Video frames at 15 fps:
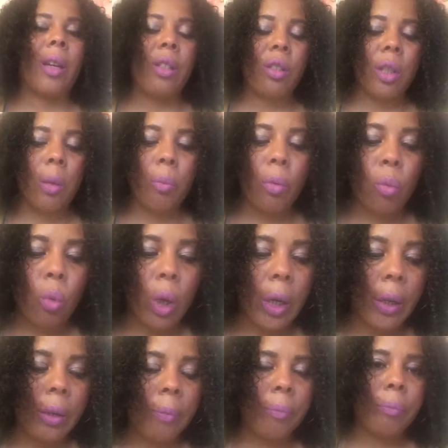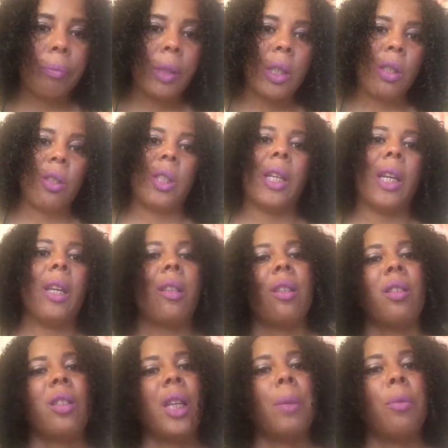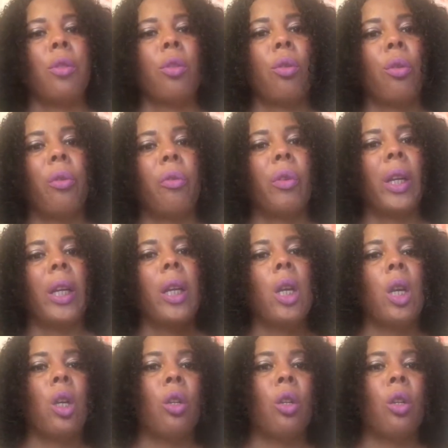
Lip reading: as number one, it's the same sort of thing.